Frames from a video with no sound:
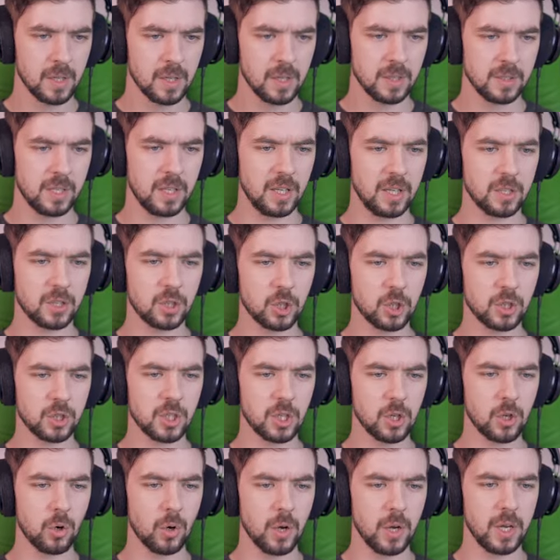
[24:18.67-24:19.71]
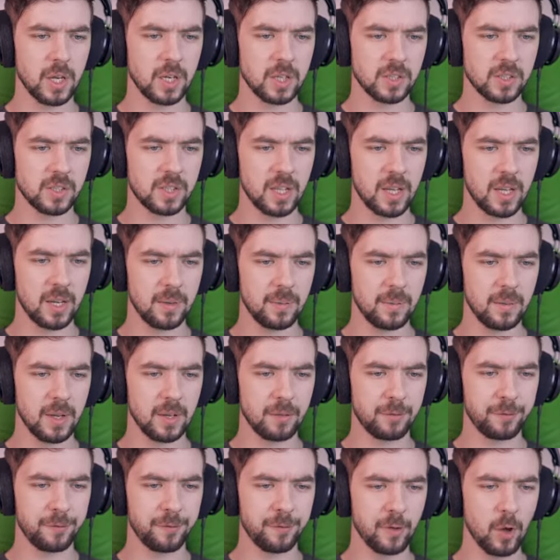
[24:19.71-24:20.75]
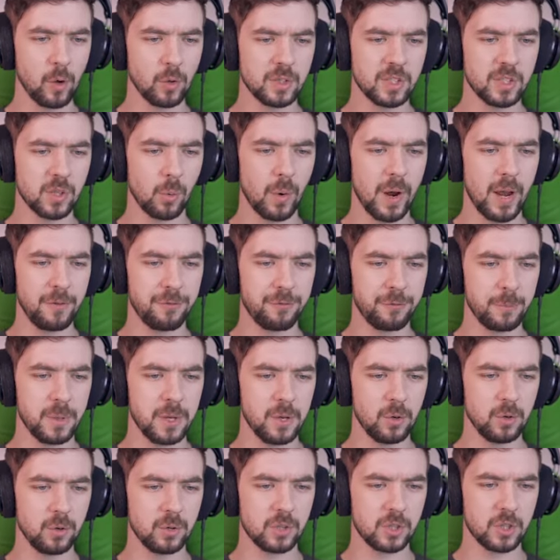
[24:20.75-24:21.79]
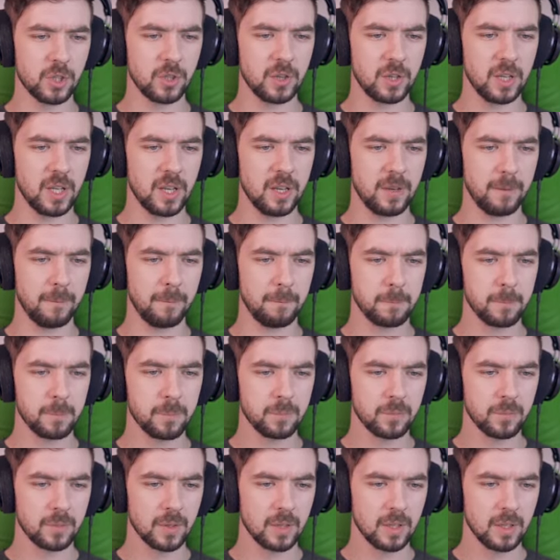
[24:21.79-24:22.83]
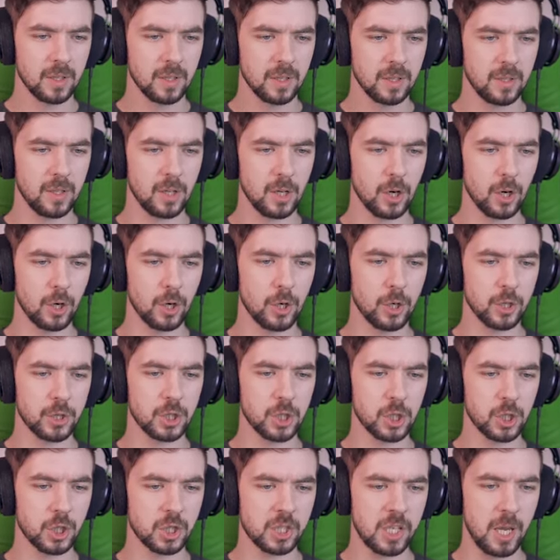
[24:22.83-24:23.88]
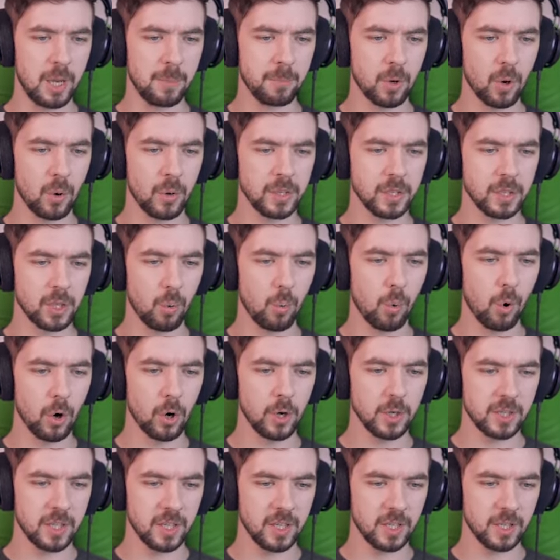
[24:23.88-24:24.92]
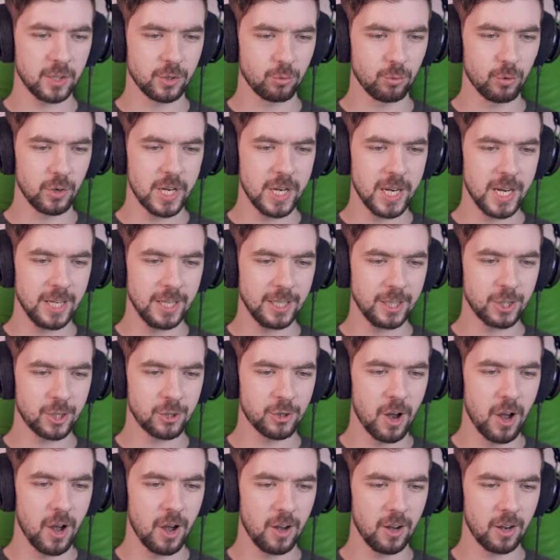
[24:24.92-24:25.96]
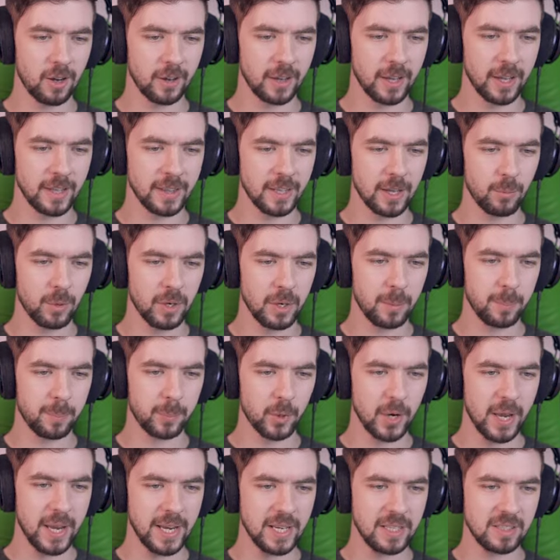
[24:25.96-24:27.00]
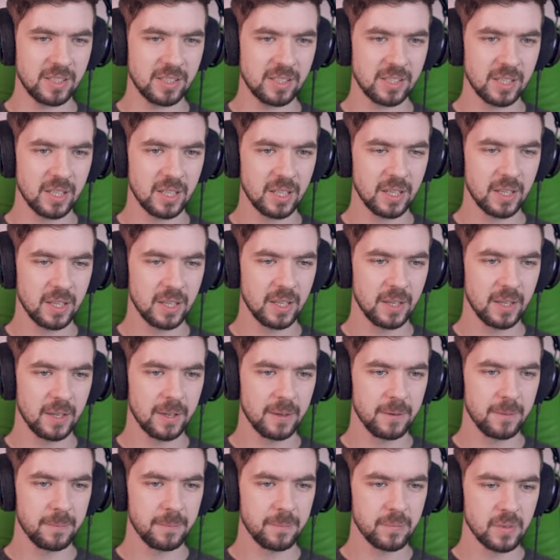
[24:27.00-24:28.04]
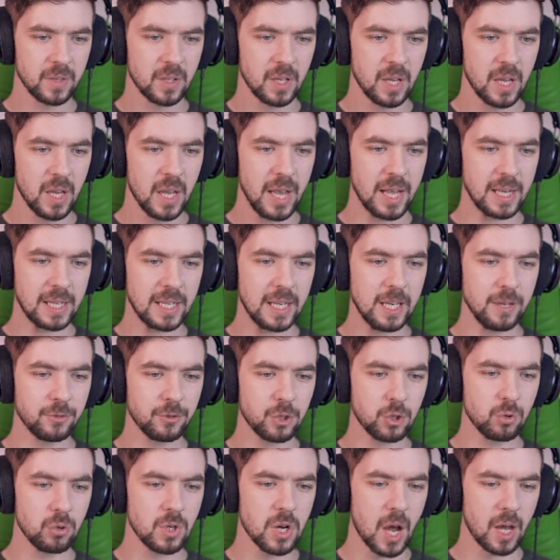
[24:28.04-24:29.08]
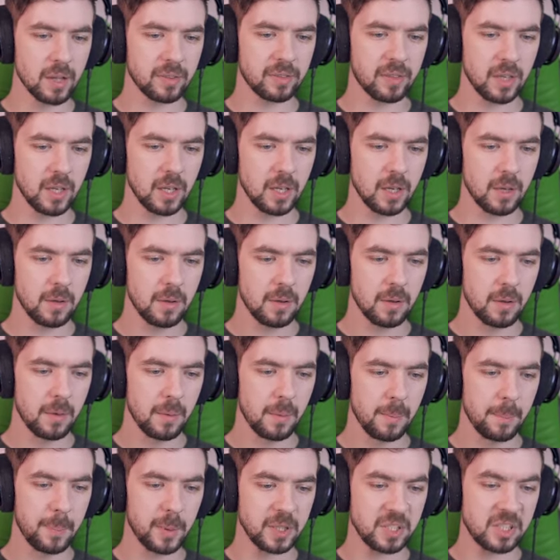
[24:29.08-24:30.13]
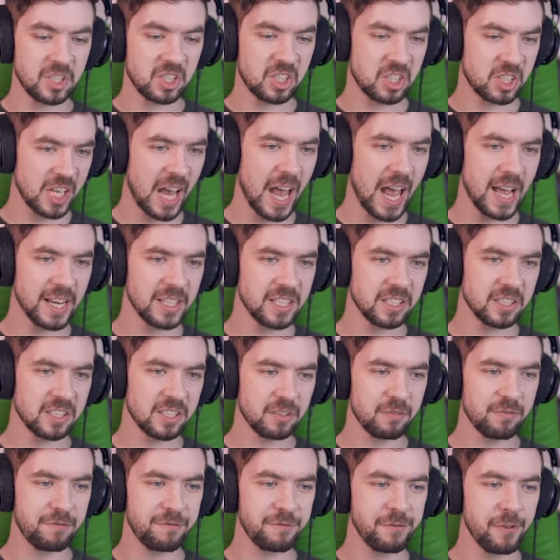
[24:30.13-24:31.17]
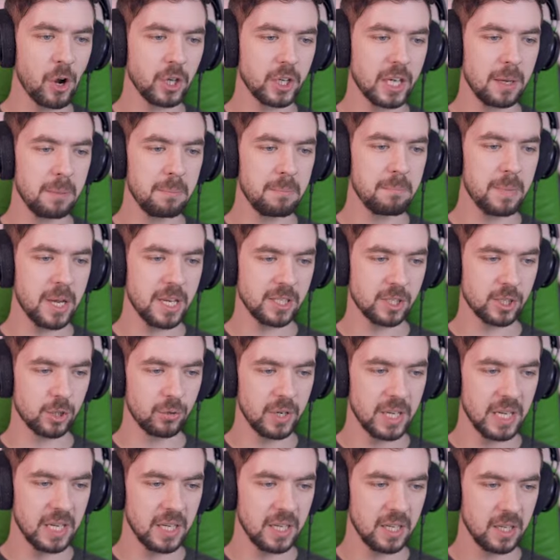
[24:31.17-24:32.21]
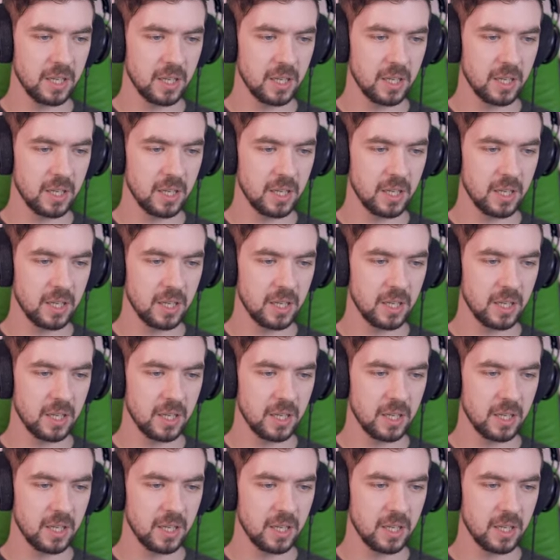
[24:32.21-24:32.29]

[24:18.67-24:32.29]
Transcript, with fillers: See, it's just annoying because the it floats away from you, so the the urge to just keep going towards it is really strong. And then when it breaks, it leaves you nothing but sadness and fucking misery.